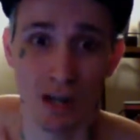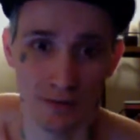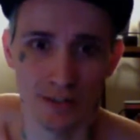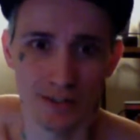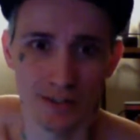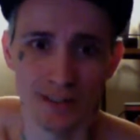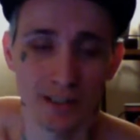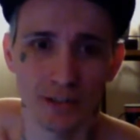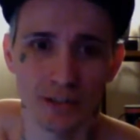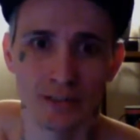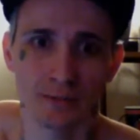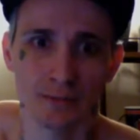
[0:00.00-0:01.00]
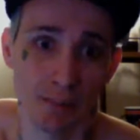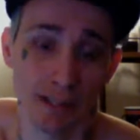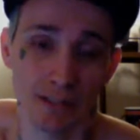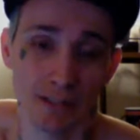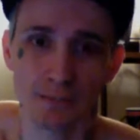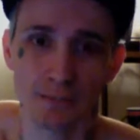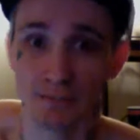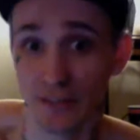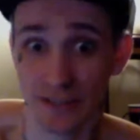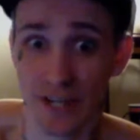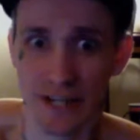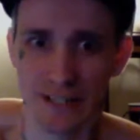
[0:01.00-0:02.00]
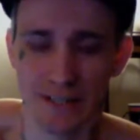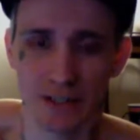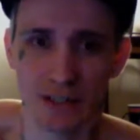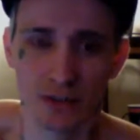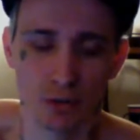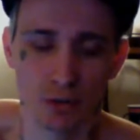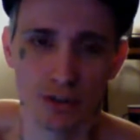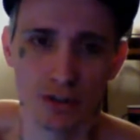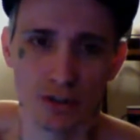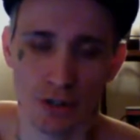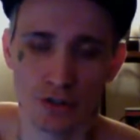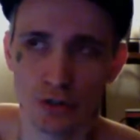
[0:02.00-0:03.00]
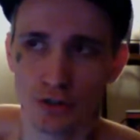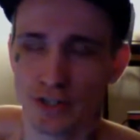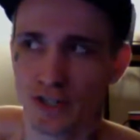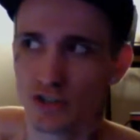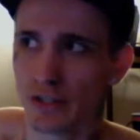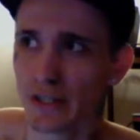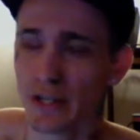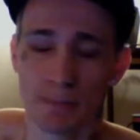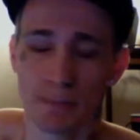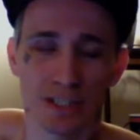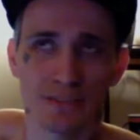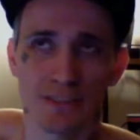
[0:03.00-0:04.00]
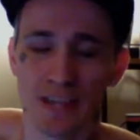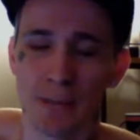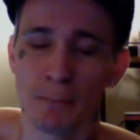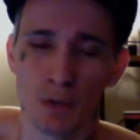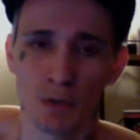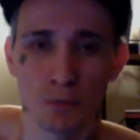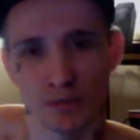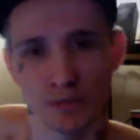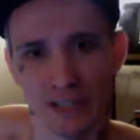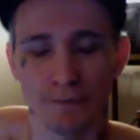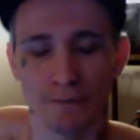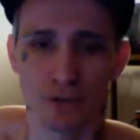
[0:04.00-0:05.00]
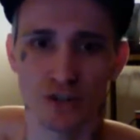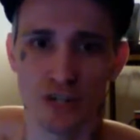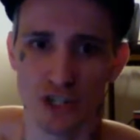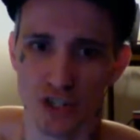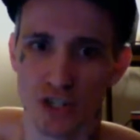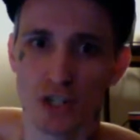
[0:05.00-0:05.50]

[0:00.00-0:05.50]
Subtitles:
Obviously, clearly, medically, scientifically, you're starting your transition. And I believe at that point, when you take that first injection,